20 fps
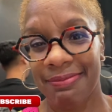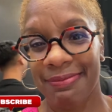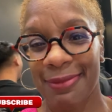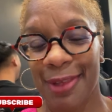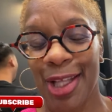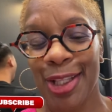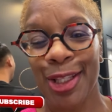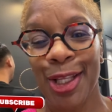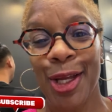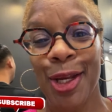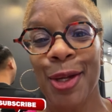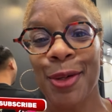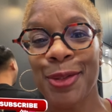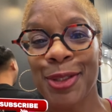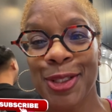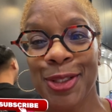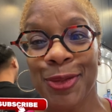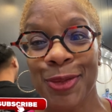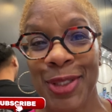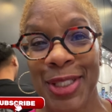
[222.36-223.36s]
I thought I was
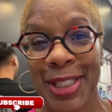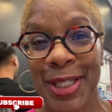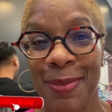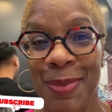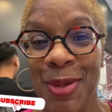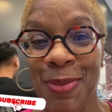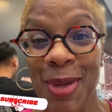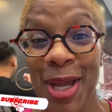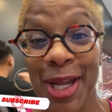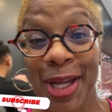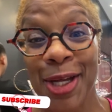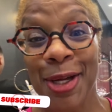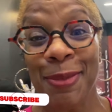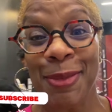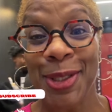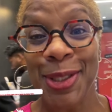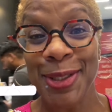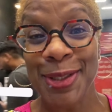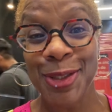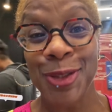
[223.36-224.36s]
doing something by
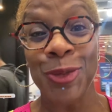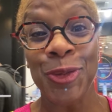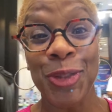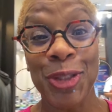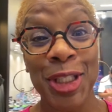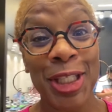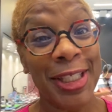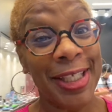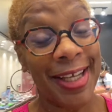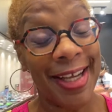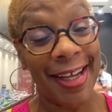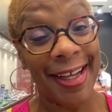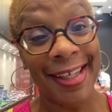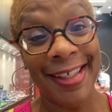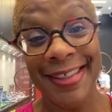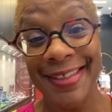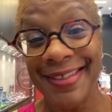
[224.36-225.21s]
coming during the day.